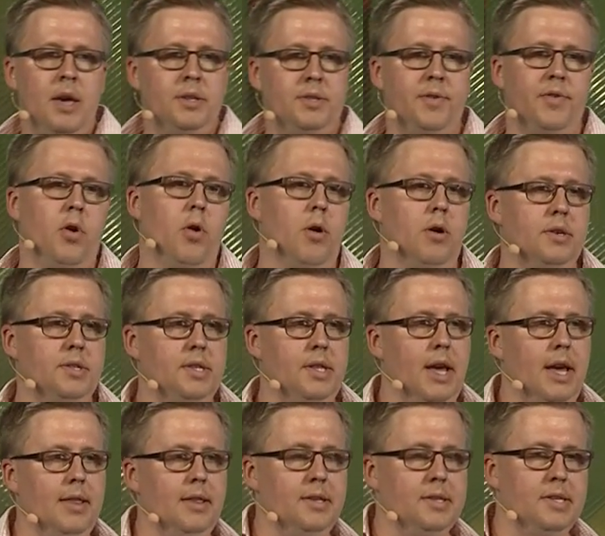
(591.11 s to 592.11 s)
So of course,
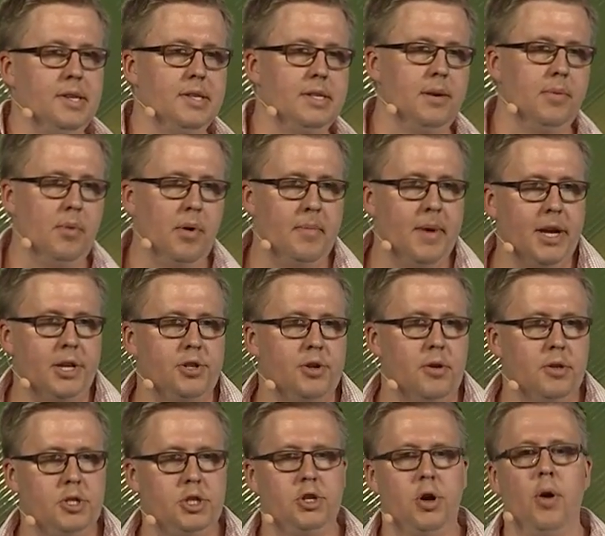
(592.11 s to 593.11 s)
then the system will make
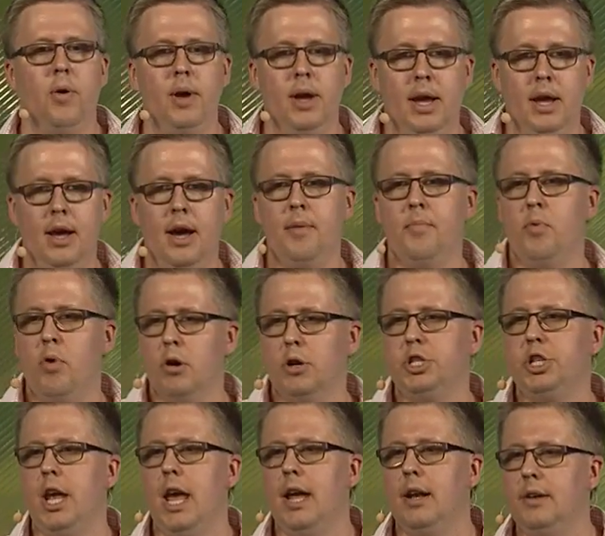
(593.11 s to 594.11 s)
sure it's showing on more
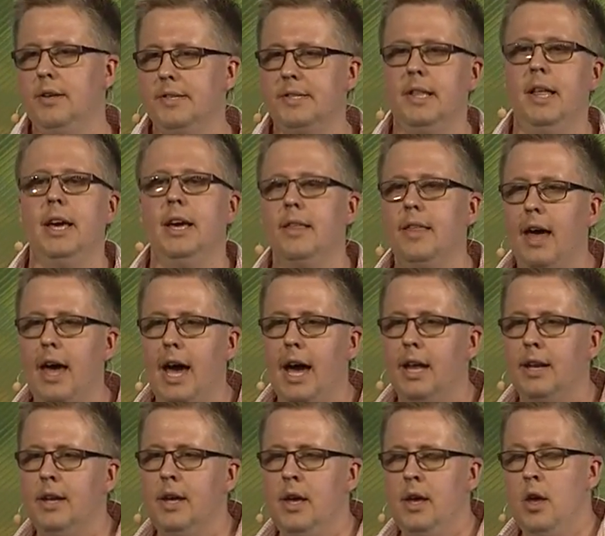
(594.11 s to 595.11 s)
channels like that.